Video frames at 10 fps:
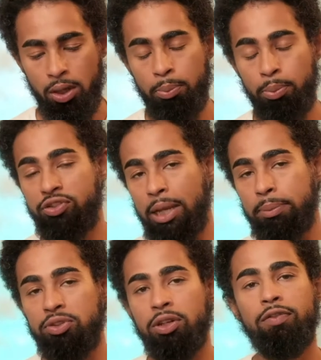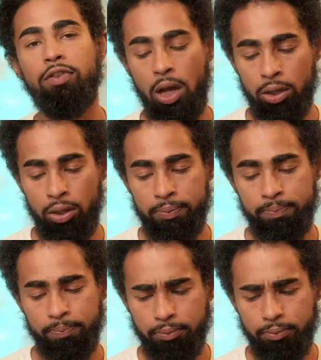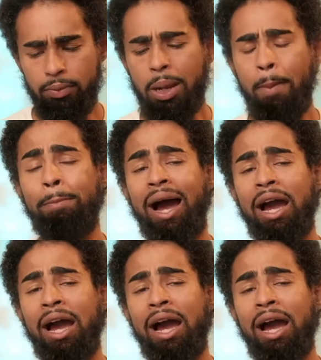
Perception of color by